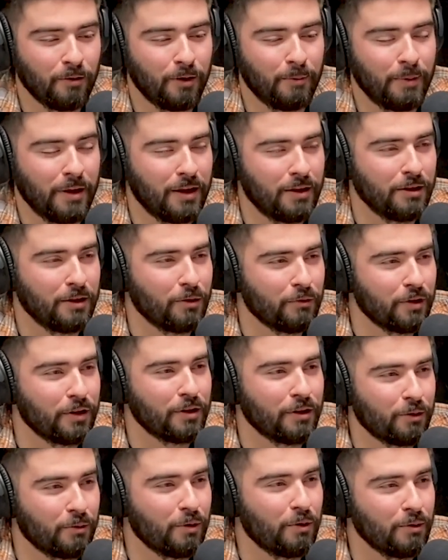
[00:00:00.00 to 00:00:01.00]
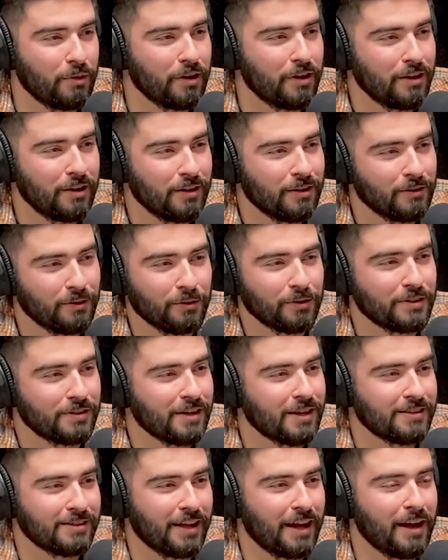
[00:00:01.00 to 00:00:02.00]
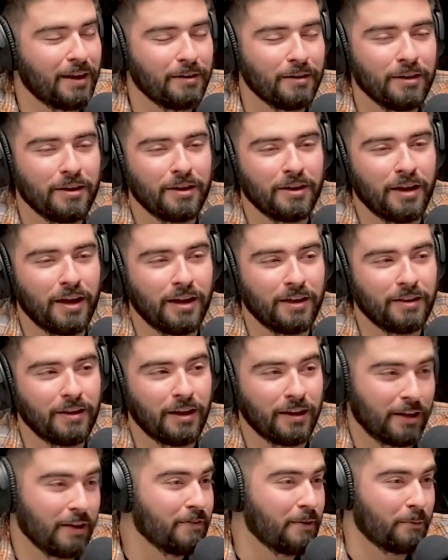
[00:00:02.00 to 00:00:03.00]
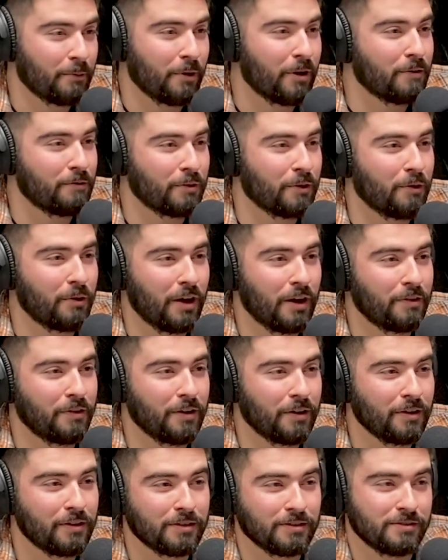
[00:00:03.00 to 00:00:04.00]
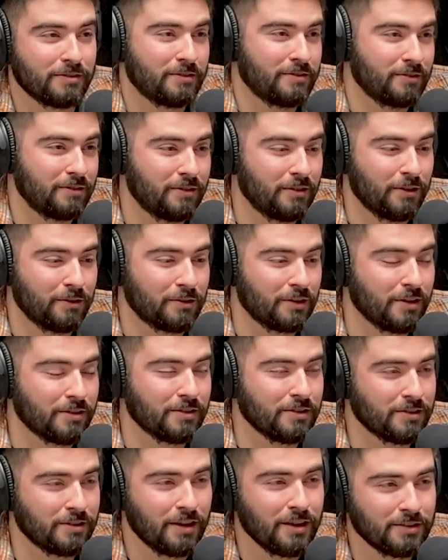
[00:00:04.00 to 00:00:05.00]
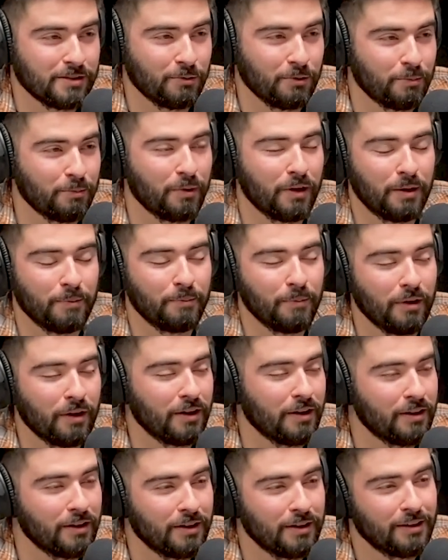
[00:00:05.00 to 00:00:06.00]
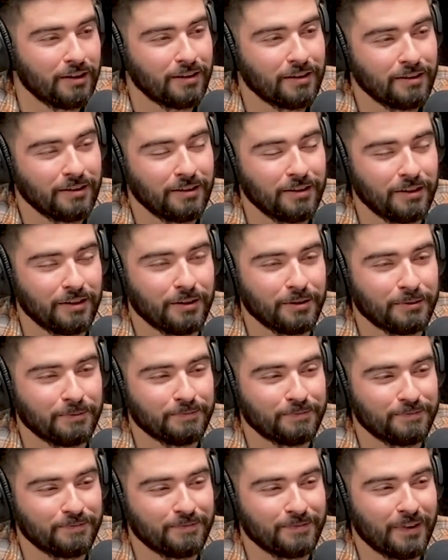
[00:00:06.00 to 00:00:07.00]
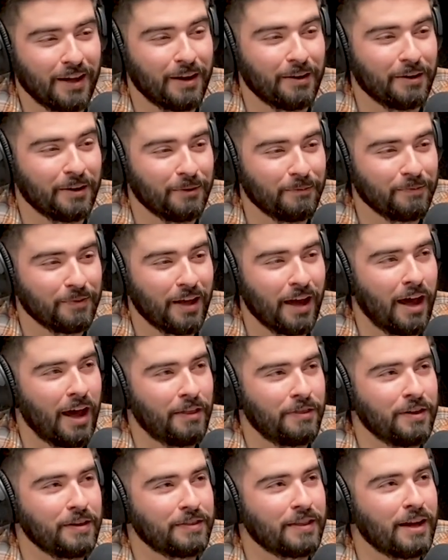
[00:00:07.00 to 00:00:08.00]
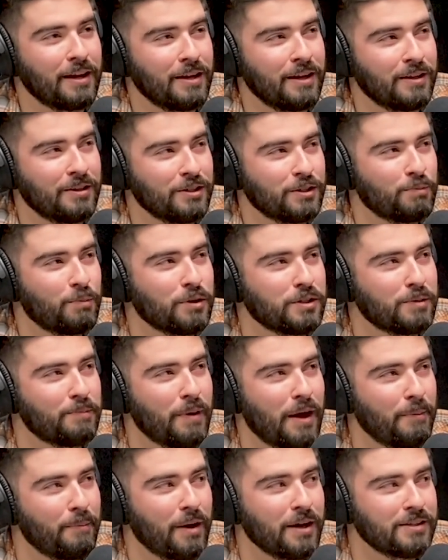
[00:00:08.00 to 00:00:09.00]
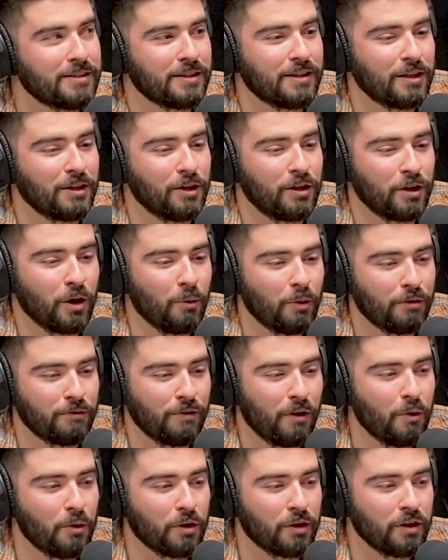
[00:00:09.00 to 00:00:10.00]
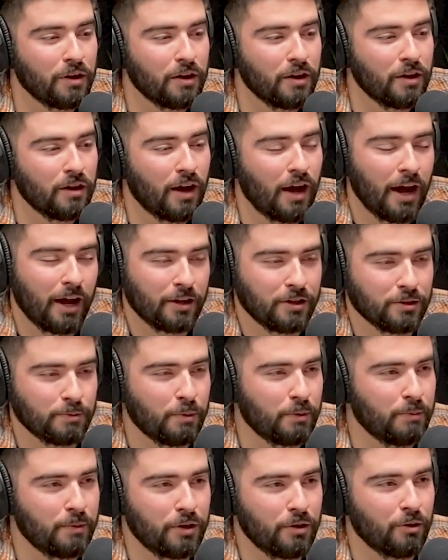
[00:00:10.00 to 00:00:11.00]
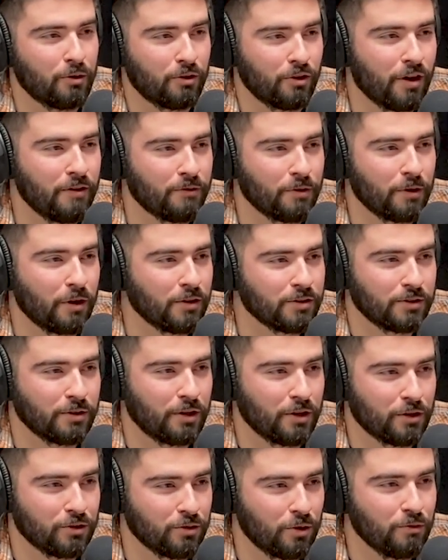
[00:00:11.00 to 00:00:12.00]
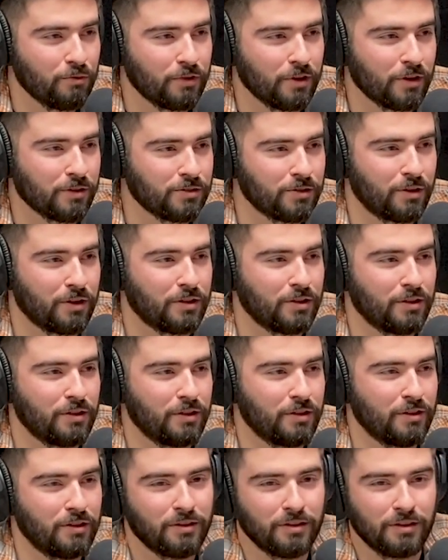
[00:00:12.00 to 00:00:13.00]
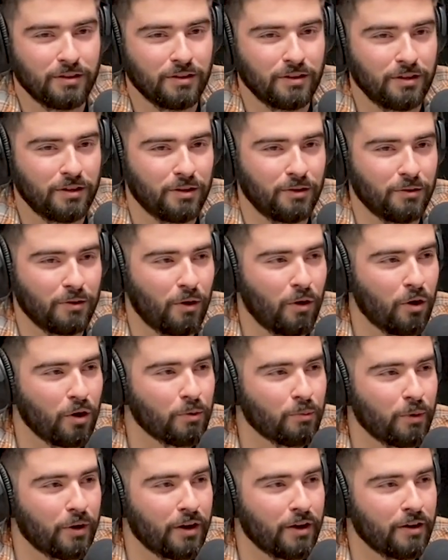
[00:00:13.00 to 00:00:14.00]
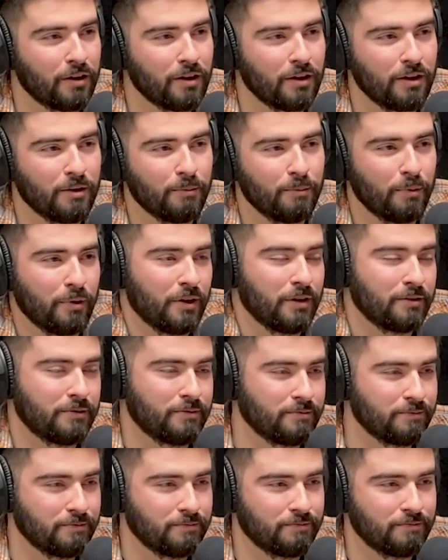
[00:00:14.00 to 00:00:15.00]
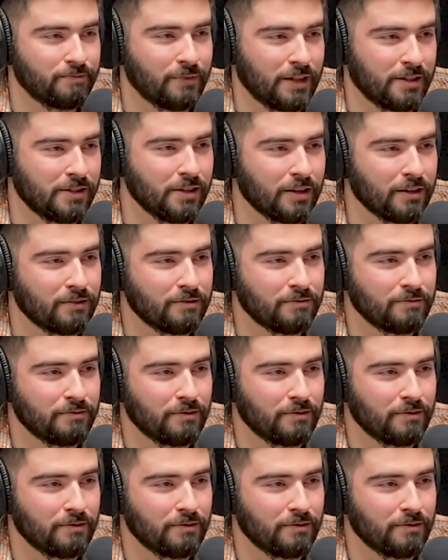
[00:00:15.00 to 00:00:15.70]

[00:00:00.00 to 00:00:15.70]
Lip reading: man in the arena quote literally says that, and I give them credit for going out there because there's kids in the stands that wouldn't play. But I don't know. I think that it just puts a bad mindset that going forward, I could just put mediocre effort. I'll still get a trophy. I'll still get the the hardware, but that's it.